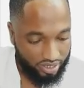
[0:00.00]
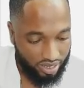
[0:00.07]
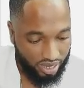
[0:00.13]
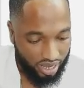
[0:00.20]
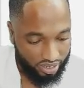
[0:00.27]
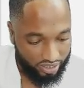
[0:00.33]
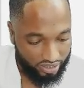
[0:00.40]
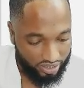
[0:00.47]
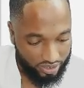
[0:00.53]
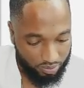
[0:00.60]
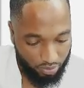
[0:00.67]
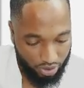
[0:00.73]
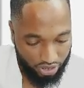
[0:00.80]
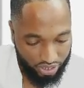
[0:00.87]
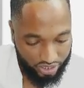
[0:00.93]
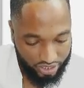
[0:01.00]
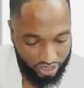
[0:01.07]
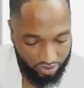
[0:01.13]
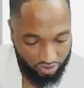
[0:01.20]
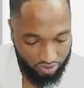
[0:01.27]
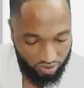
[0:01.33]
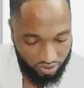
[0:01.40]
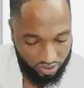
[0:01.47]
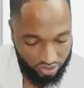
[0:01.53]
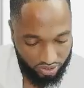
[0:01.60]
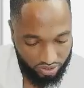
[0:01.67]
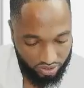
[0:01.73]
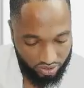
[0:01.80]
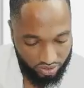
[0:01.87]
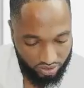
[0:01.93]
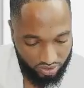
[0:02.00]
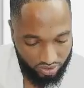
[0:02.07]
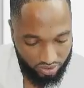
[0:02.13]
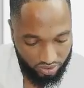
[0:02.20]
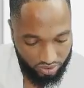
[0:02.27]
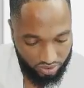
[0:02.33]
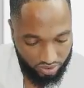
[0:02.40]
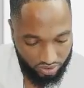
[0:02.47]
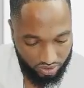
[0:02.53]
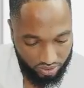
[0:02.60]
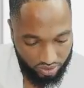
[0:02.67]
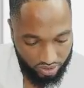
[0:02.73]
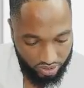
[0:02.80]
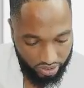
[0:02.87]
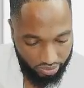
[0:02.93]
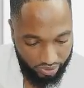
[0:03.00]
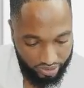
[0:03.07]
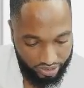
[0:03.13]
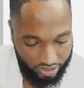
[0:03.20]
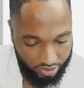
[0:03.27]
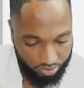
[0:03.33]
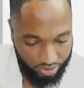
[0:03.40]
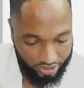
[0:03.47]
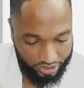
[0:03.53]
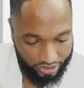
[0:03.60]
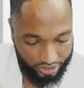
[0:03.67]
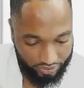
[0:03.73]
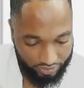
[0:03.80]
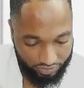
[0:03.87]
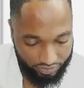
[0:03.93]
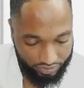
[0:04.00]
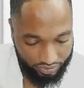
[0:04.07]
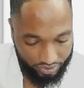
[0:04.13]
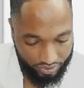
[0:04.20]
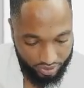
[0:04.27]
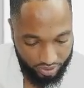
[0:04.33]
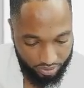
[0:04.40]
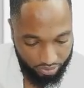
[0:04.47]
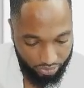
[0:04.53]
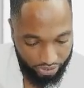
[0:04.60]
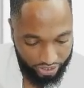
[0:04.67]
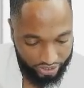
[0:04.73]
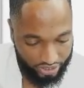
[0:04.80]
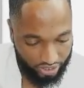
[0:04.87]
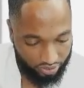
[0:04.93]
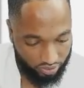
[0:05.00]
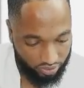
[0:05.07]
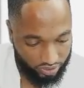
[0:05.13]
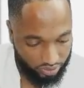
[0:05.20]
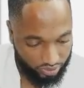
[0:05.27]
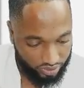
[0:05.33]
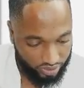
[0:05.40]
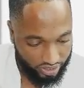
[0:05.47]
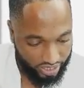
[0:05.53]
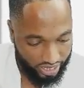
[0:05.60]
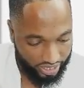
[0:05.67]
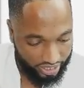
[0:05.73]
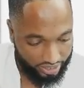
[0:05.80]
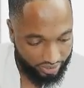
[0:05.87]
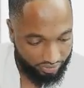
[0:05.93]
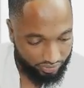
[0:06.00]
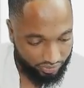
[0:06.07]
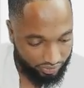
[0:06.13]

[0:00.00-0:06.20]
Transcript: I can just bring this across, it will turn positive, bring this across, it will turn negative,